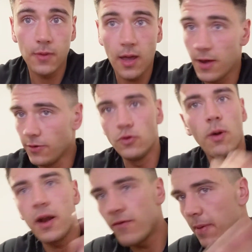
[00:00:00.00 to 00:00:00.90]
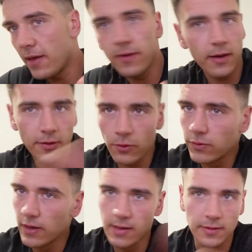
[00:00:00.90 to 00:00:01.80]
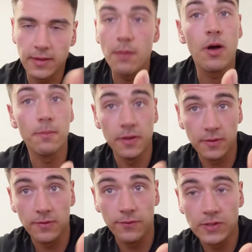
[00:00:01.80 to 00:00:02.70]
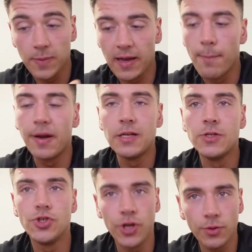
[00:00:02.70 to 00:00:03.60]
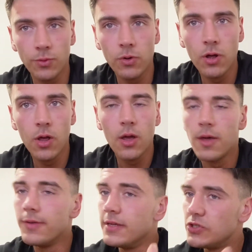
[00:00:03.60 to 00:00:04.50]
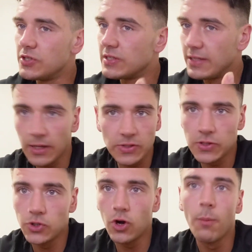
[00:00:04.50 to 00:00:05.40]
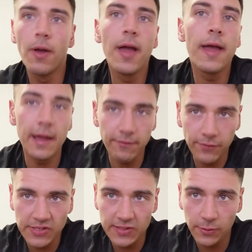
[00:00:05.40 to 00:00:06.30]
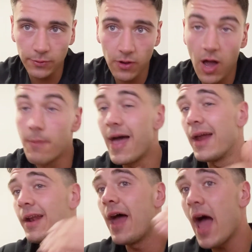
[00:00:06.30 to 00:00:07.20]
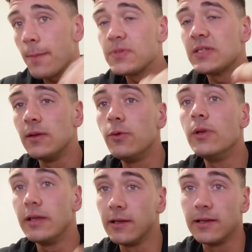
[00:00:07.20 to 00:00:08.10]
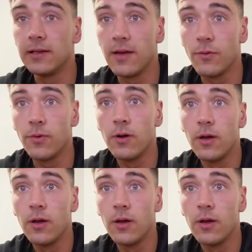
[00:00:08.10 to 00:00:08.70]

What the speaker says: And you might have a bad day and a good day, and that might be the difference maker. But in general, this just does the job every single time at an absolutely elite level.